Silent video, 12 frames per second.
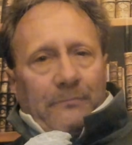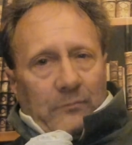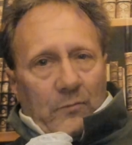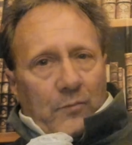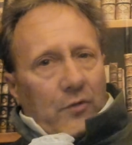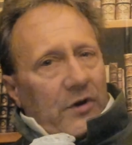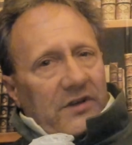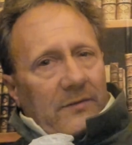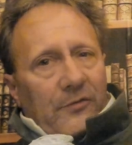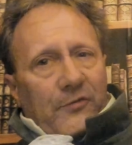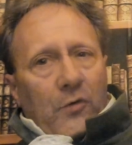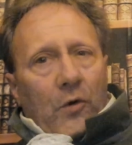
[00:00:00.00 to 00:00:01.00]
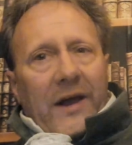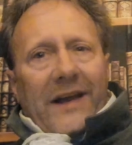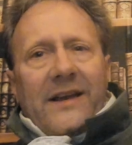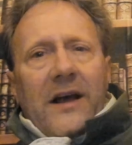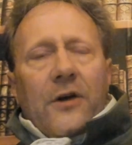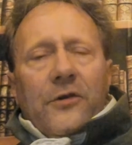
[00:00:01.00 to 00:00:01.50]
Britain, before
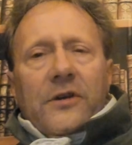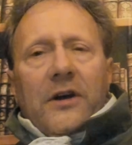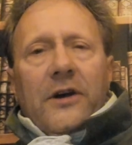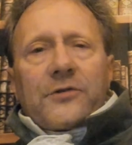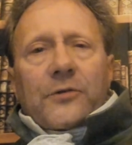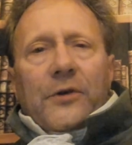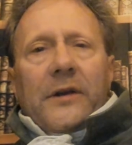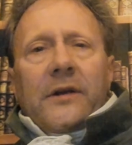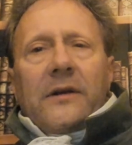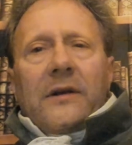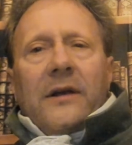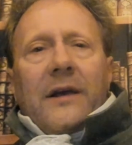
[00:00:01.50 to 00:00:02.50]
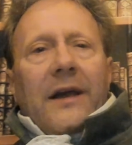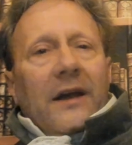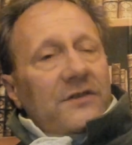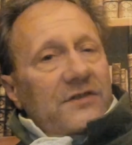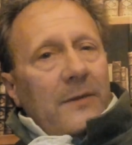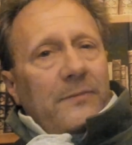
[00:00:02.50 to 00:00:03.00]
any other country
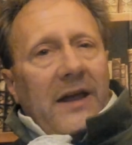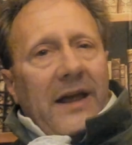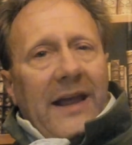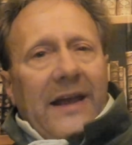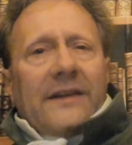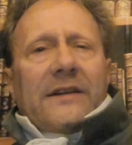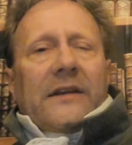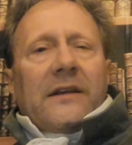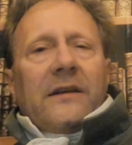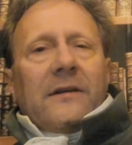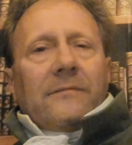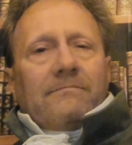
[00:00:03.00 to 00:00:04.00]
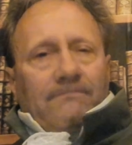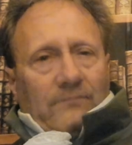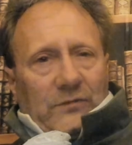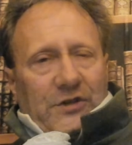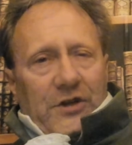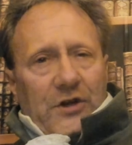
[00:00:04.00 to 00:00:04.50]
except Haiti,
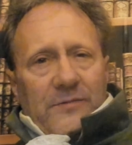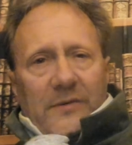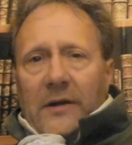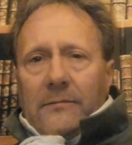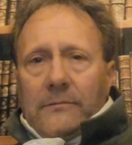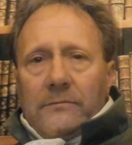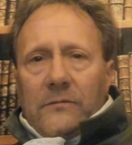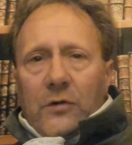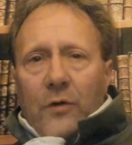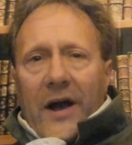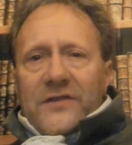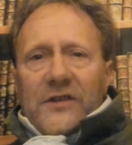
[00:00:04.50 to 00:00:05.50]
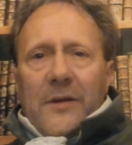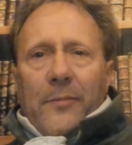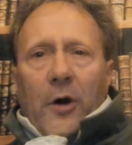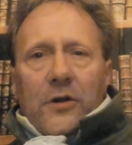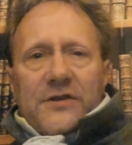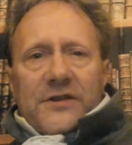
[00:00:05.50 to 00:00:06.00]
gradually
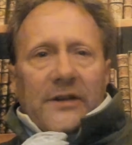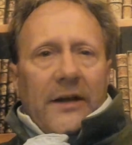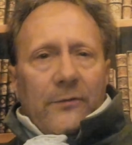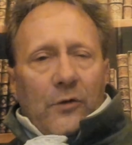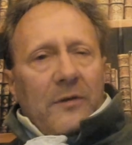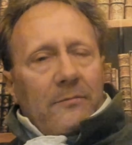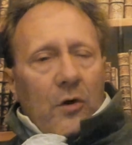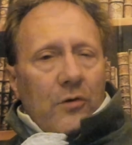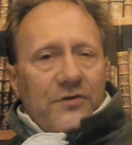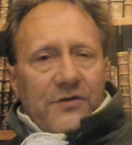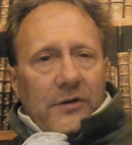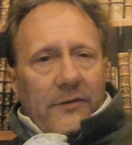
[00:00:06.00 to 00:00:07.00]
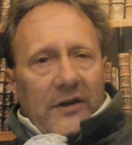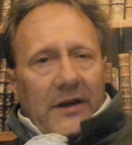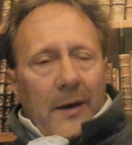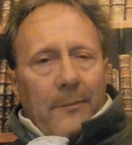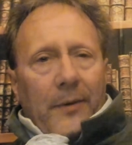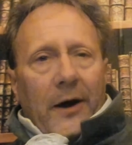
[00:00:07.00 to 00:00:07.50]
abolished slavery in most of the
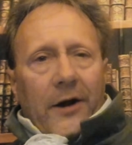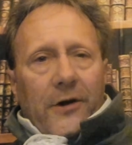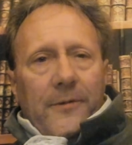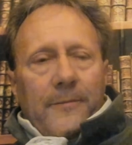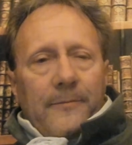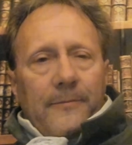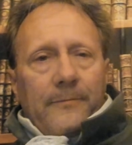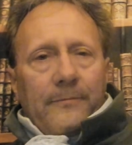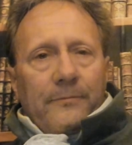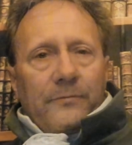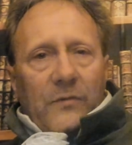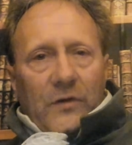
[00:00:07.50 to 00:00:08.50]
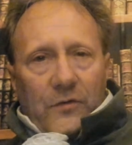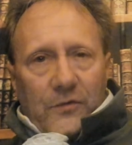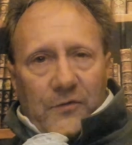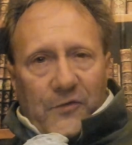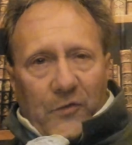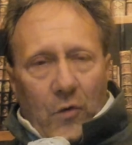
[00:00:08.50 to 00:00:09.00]
empire.
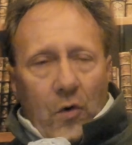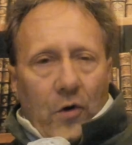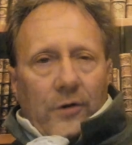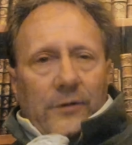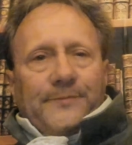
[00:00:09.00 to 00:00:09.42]
4,